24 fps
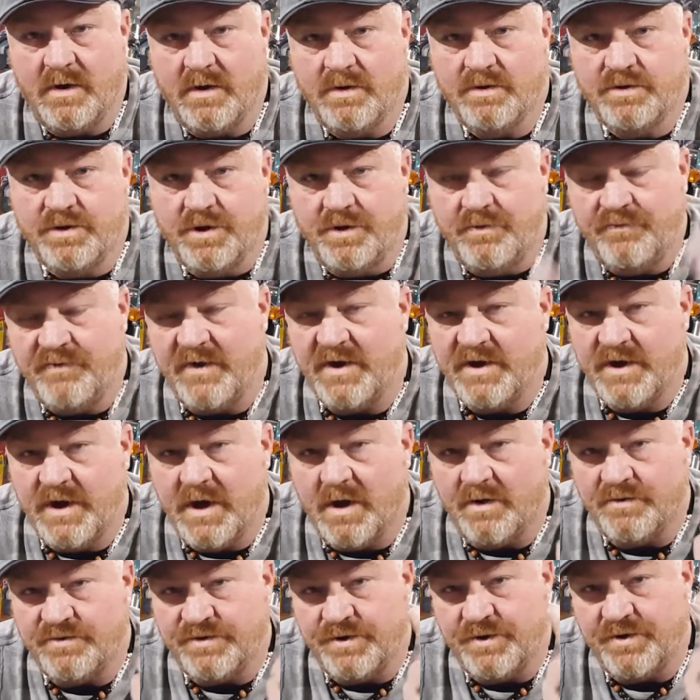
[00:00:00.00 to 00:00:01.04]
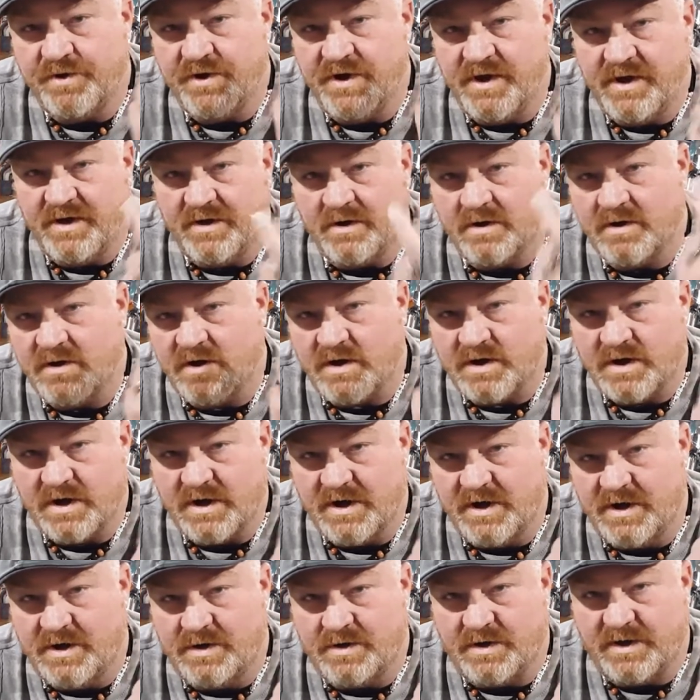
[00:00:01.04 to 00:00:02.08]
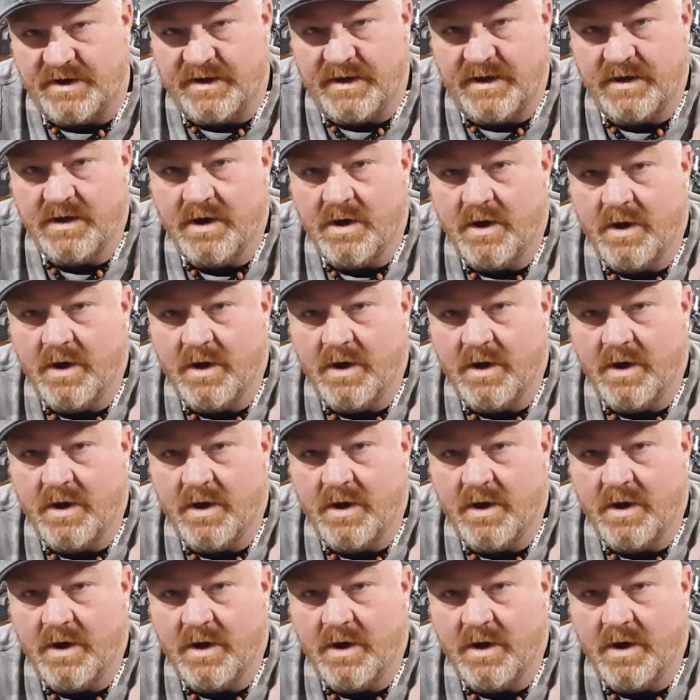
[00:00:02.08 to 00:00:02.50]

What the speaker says: 2 videos you can hear clearly.